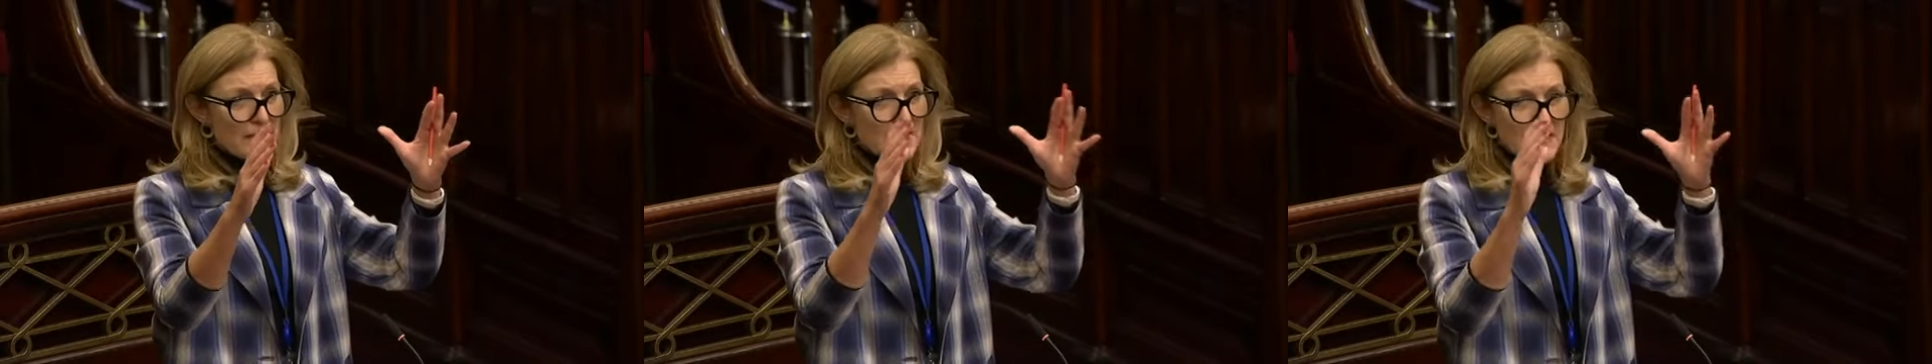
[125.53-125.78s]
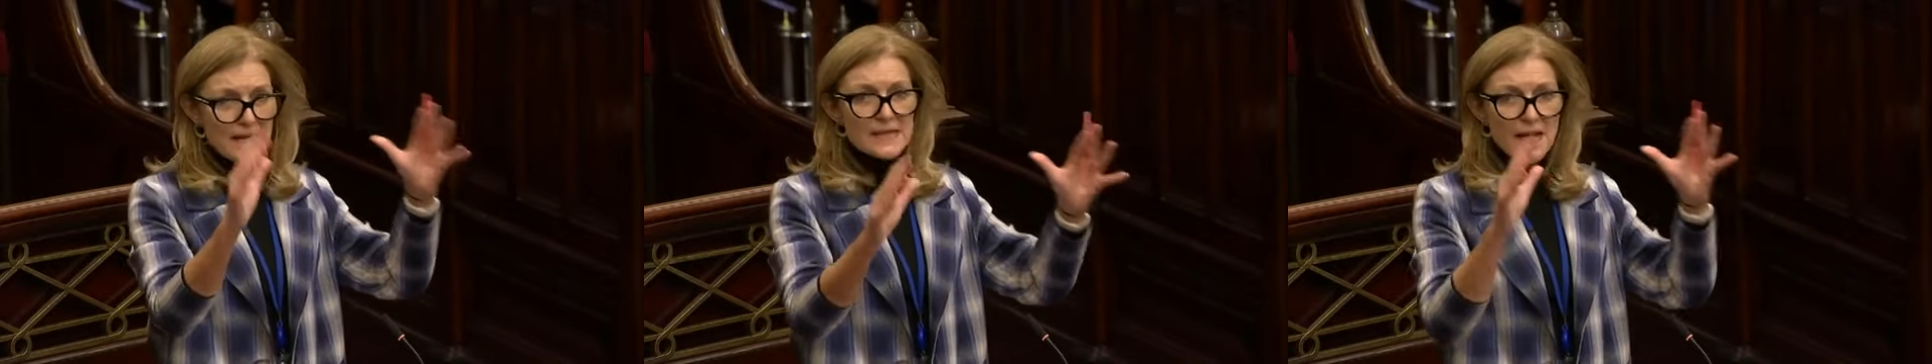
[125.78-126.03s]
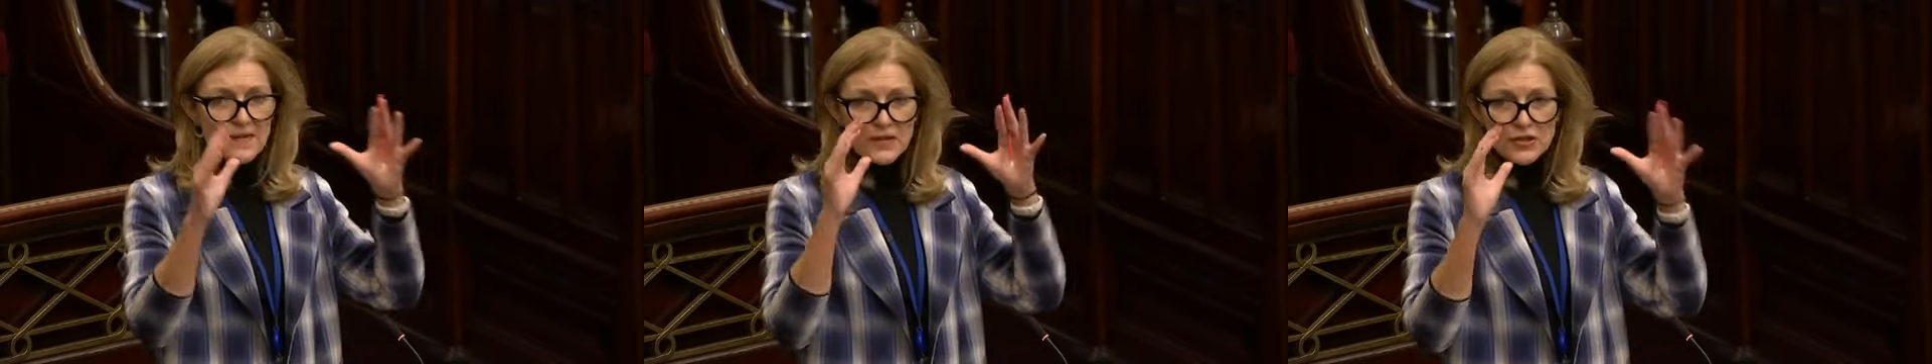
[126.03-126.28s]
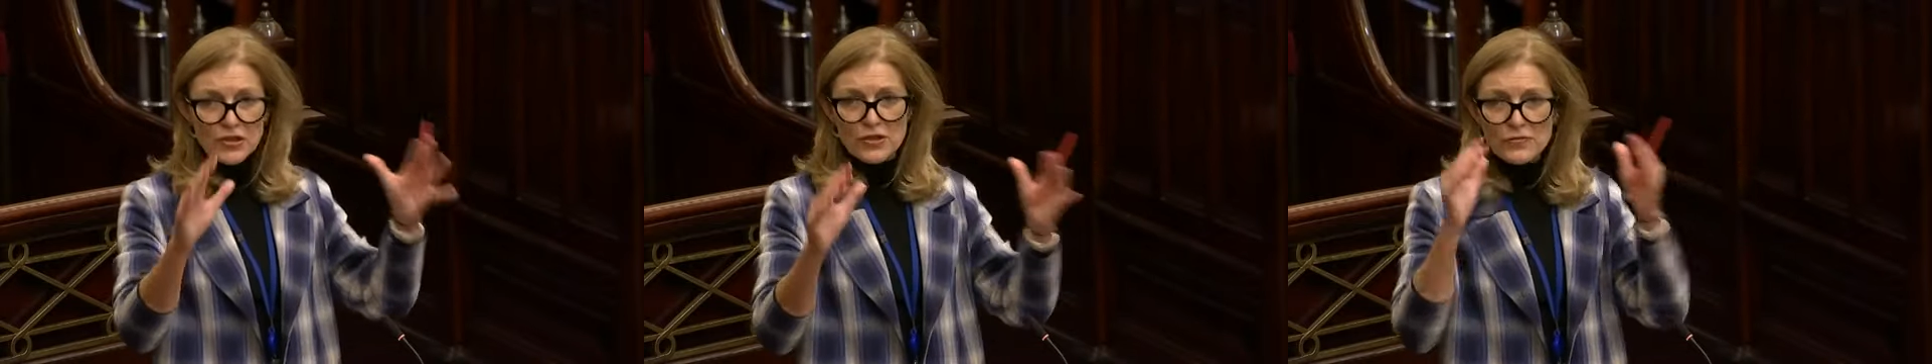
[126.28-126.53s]
These are
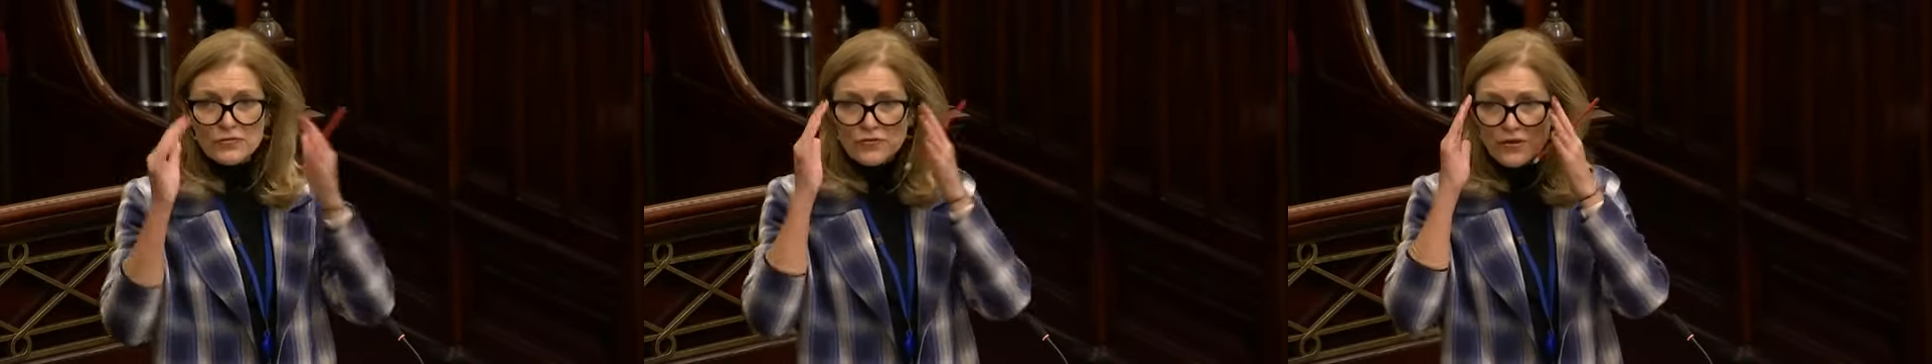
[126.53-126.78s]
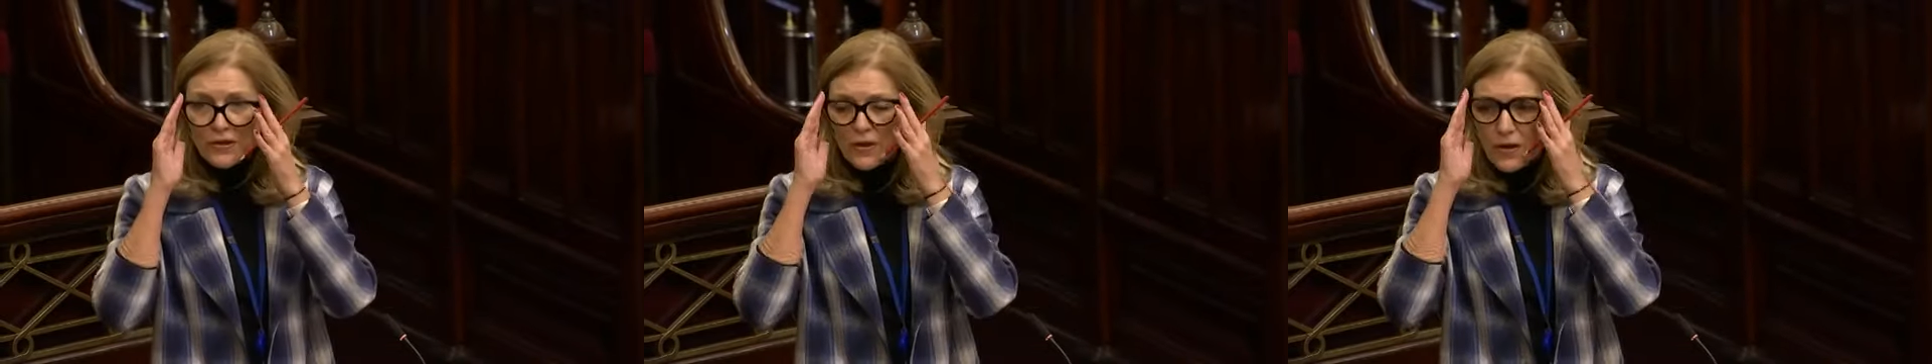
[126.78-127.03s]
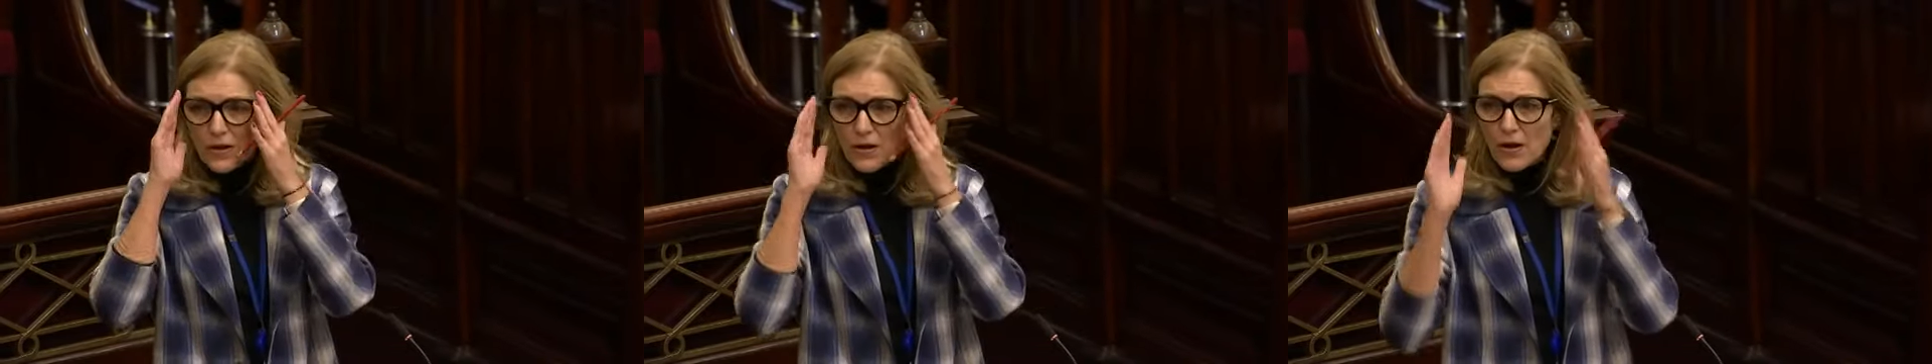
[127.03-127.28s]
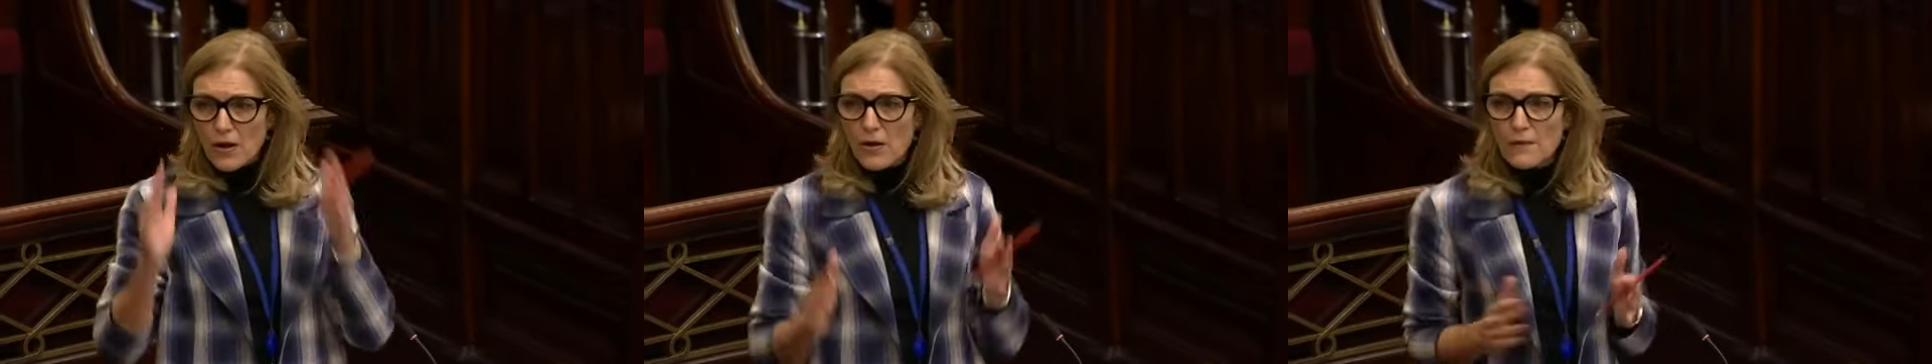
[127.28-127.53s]
the children
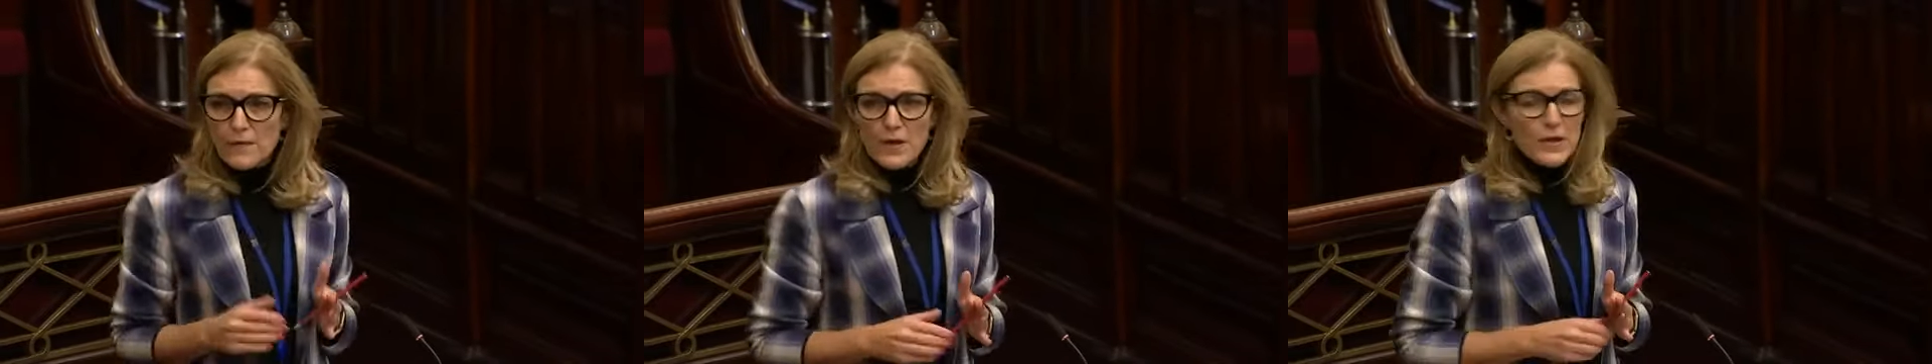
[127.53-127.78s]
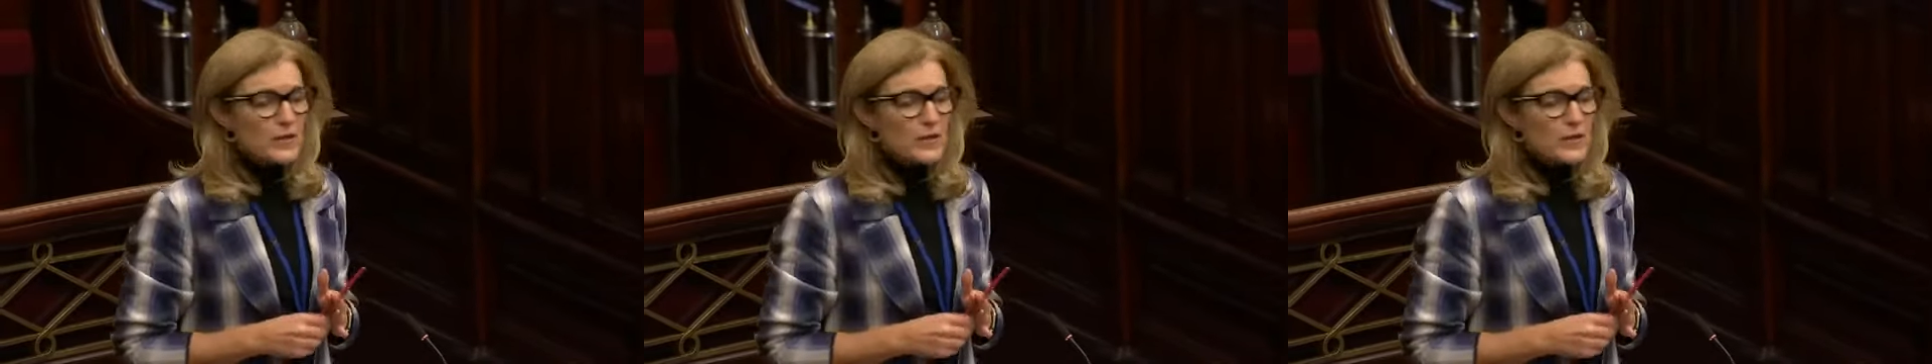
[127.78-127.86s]
of